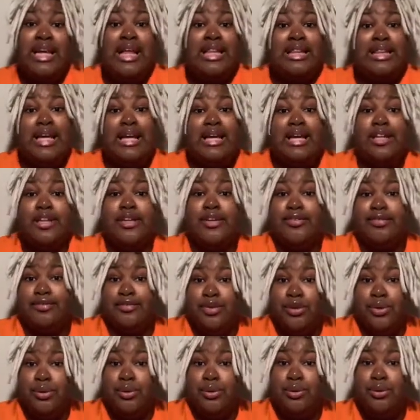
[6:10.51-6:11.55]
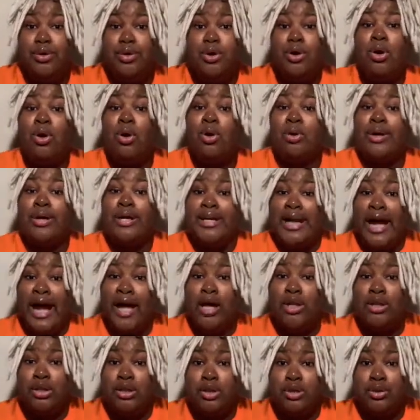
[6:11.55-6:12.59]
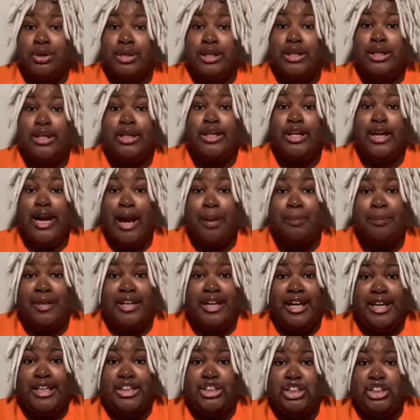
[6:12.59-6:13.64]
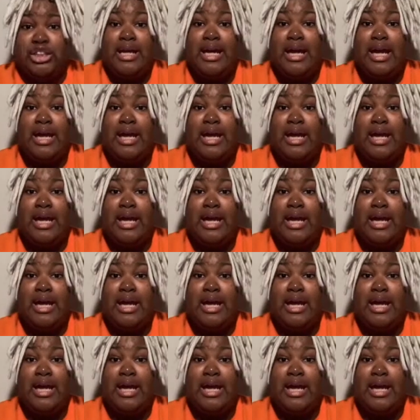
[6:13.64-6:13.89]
that either viewed or downloaded your application.